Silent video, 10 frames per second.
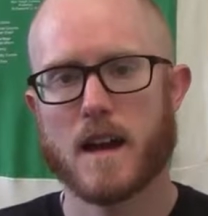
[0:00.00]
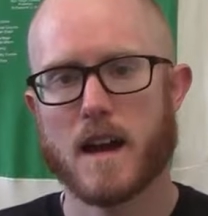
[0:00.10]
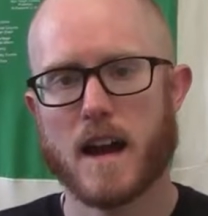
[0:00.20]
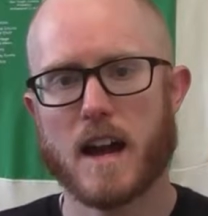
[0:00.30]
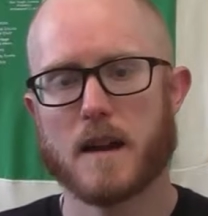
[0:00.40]

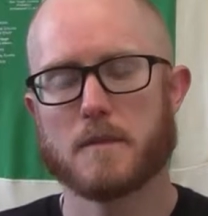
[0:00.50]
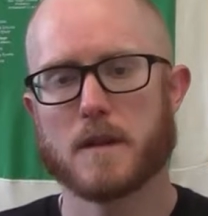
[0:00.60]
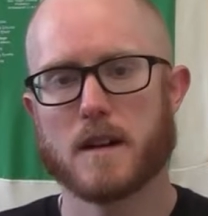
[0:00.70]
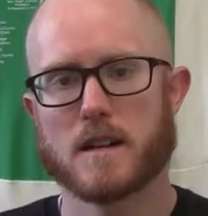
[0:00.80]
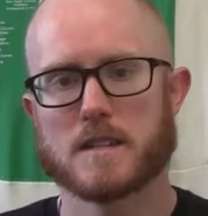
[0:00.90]

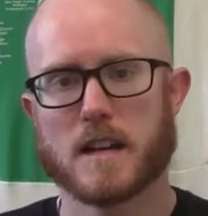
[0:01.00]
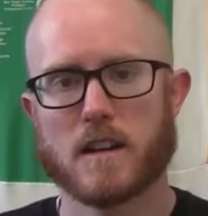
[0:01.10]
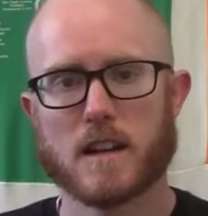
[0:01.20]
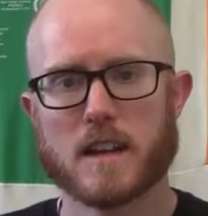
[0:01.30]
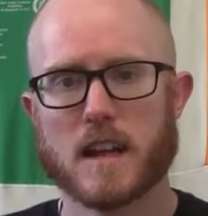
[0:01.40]
I'm uh,
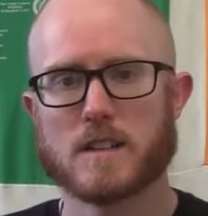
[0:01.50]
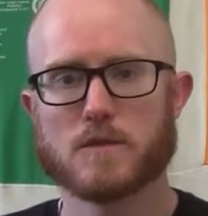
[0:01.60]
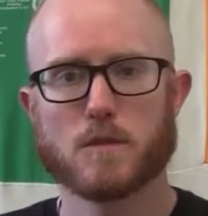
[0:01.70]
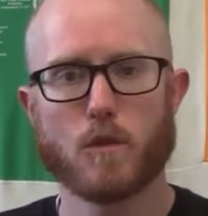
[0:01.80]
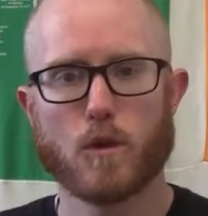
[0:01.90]
Derek
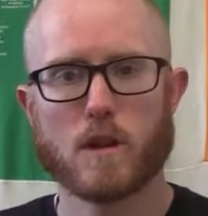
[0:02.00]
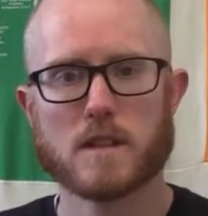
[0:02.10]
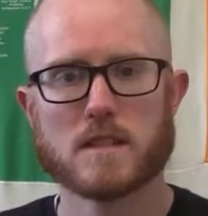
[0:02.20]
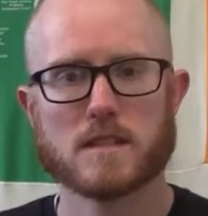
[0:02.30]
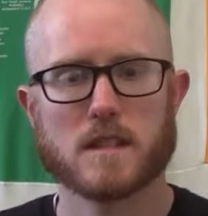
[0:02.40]
Kendall
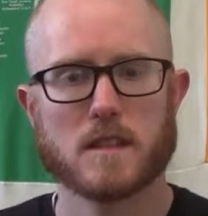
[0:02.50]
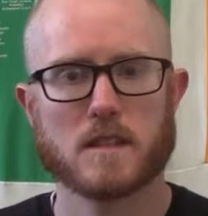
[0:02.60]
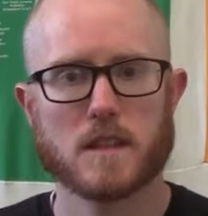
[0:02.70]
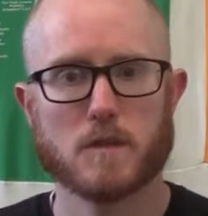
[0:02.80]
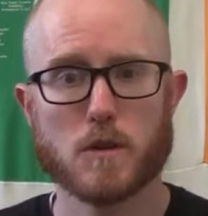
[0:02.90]
Morris,
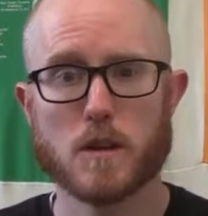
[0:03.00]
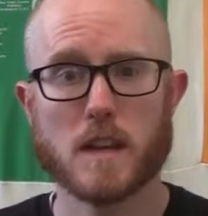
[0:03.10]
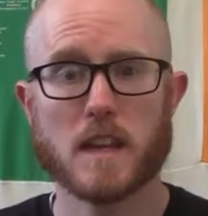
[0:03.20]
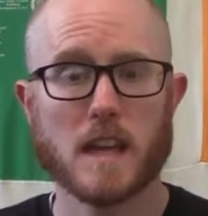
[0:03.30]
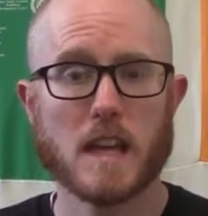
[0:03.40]
the
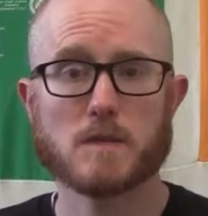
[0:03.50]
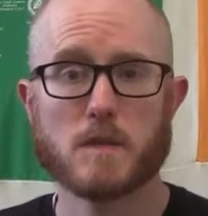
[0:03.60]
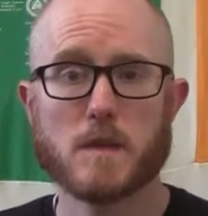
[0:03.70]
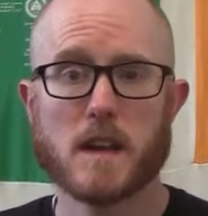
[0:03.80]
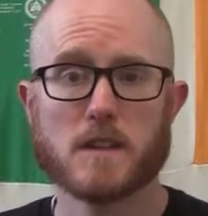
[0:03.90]
Community
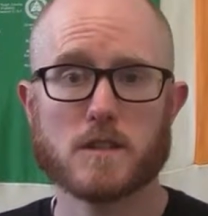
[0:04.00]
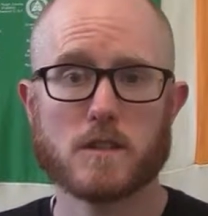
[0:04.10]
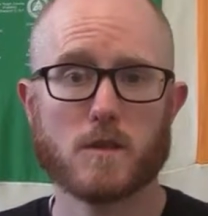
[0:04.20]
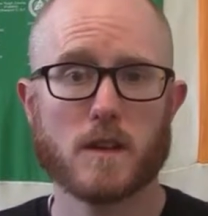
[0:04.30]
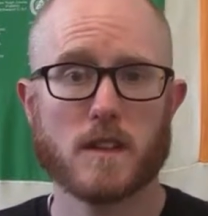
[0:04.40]
Engagement
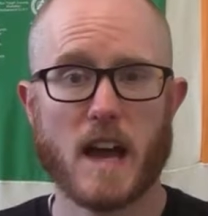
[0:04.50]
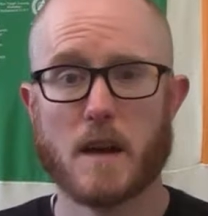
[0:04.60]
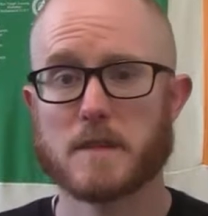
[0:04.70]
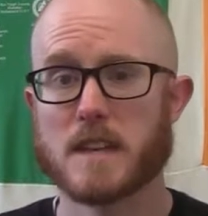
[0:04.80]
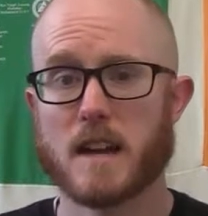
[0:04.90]
Manager with
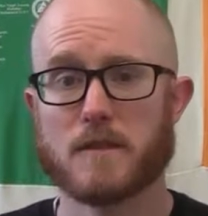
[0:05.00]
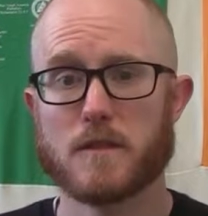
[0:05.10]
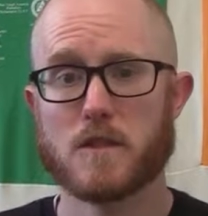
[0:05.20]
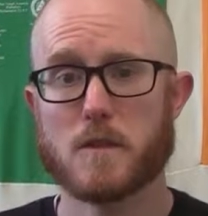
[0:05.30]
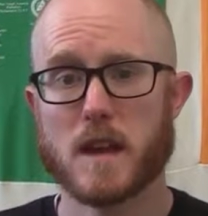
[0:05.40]
Habitat
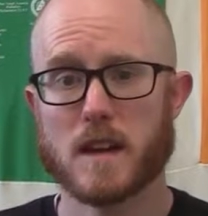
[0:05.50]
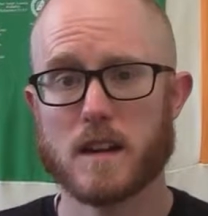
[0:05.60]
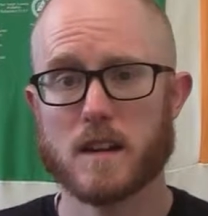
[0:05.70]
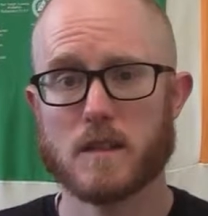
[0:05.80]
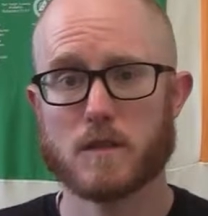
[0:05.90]
for
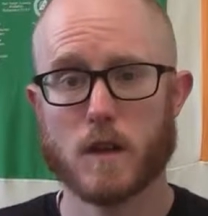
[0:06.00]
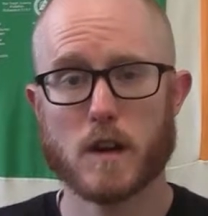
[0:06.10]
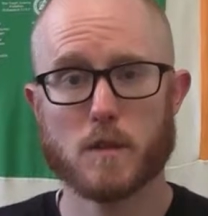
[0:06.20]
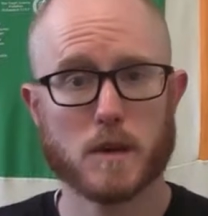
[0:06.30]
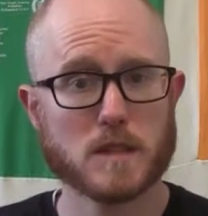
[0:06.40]
Humanity of
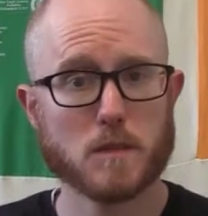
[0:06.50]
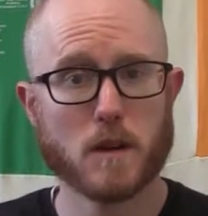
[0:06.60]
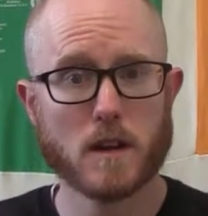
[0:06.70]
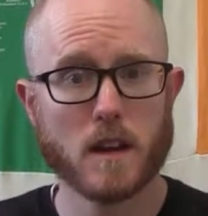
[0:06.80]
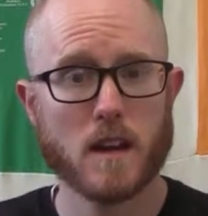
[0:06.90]
Greater
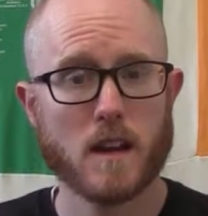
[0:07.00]
Pittsburgh.